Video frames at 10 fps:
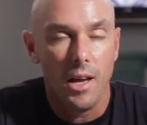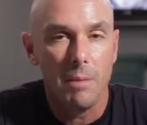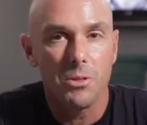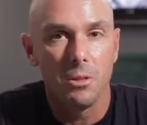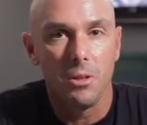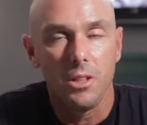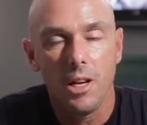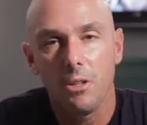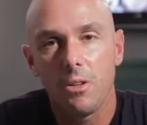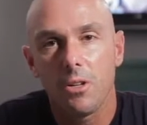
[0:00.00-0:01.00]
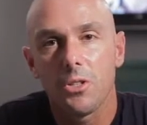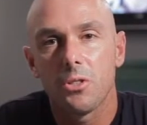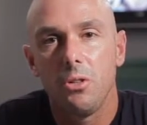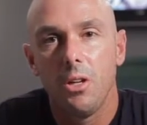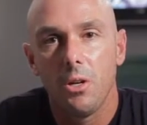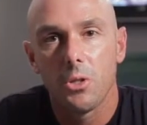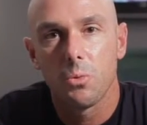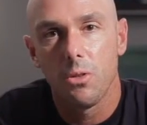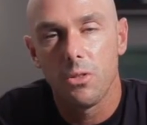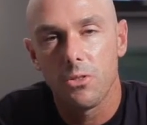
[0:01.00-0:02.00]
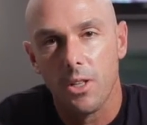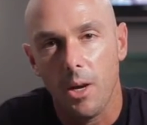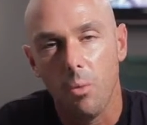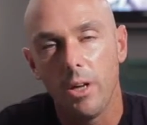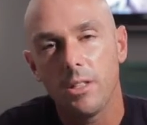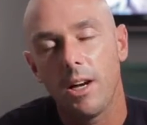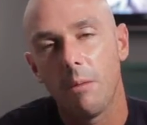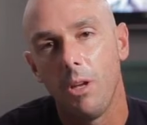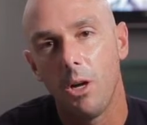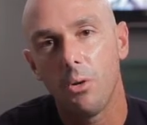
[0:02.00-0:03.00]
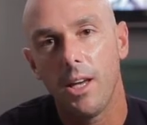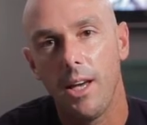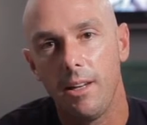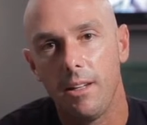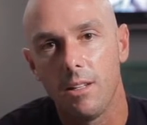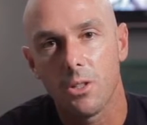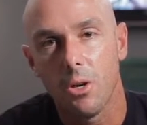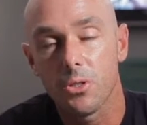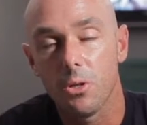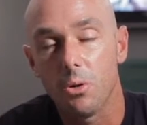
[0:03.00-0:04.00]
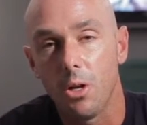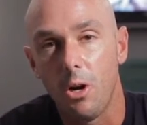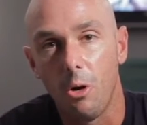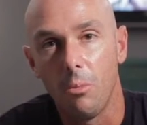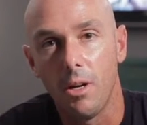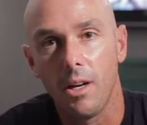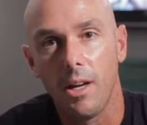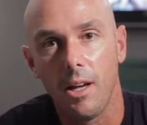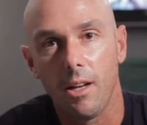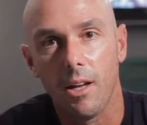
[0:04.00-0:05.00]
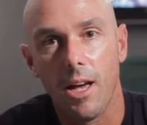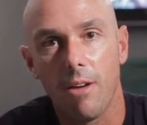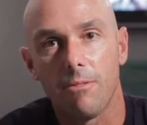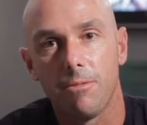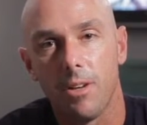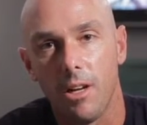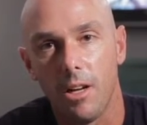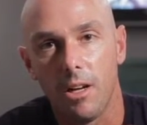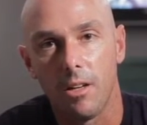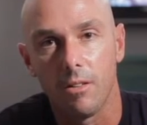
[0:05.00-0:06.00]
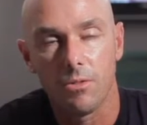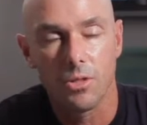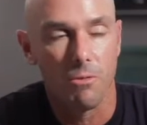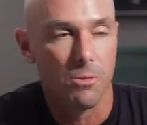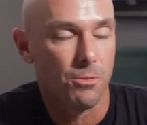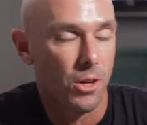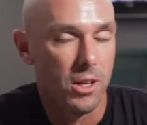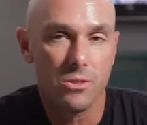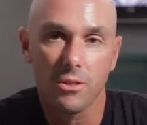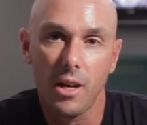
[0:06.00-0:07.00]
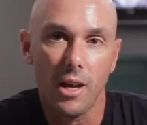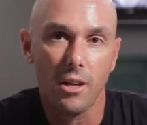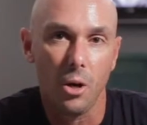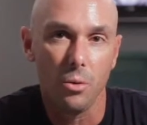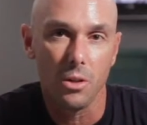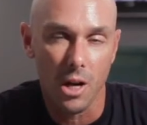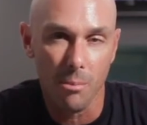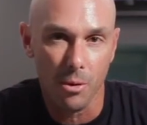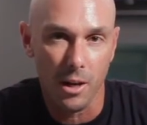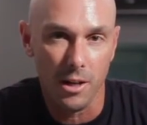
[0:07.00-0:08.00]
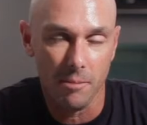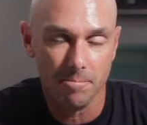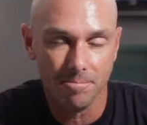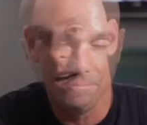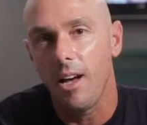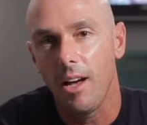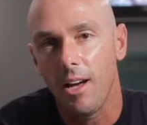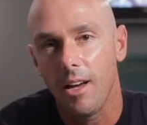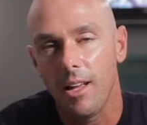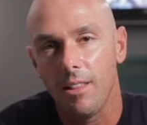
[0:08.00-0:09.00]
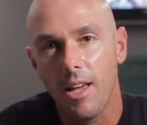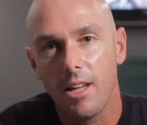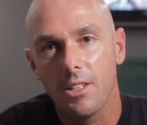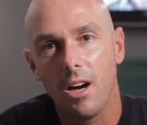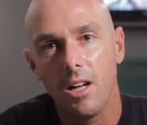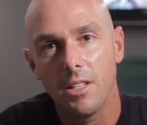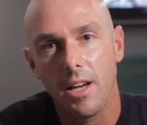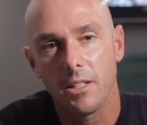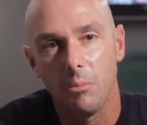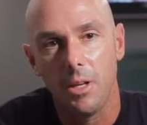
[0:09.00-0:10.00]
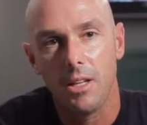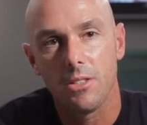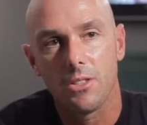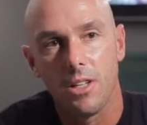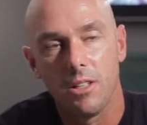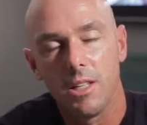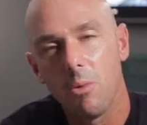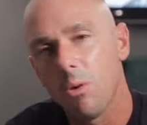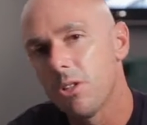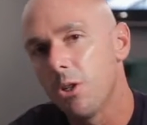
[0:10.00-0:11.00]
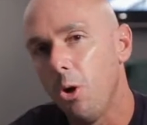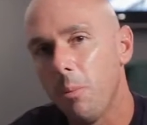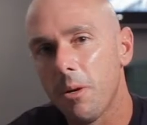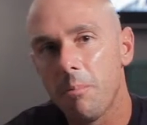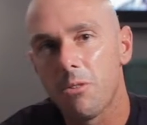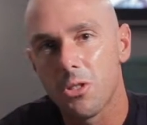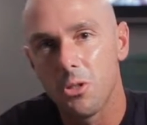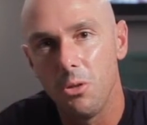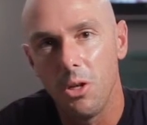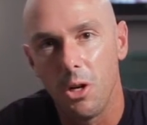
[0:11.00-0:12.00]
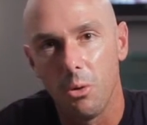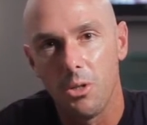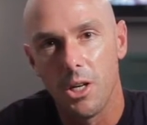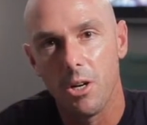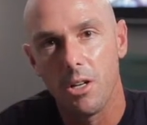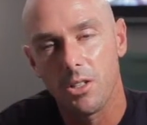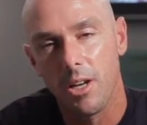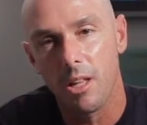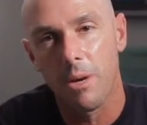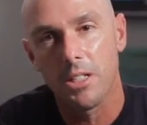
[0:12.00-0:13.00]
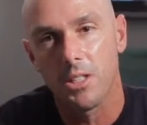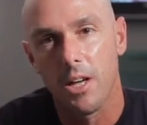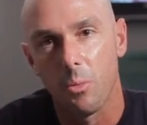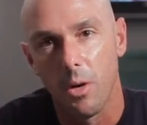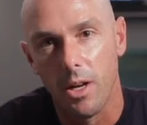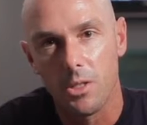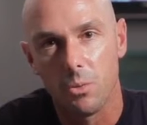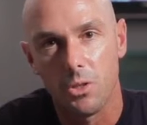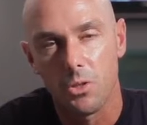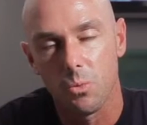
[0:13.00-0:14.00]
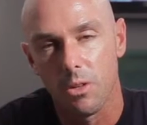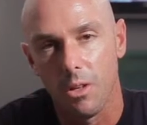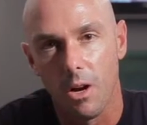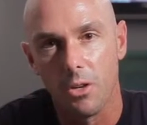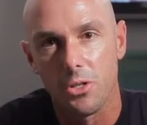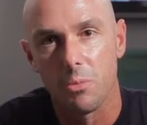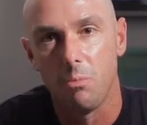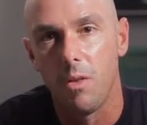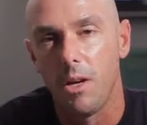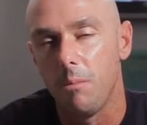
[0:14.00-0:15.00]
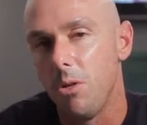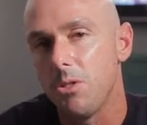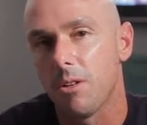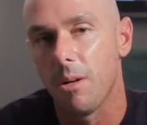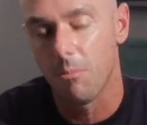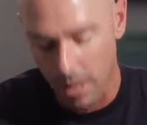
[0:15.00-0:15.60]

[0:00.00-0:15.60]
Absolutely. Yellow Dog Studios was at one time located in Tulsa, Oklahoma, and I have uh, several friends that owned and operated it. Uh, and they had contacted me and said that they wanted to open up the studio during South by Southwest, which is one of the largest uh, music. I'm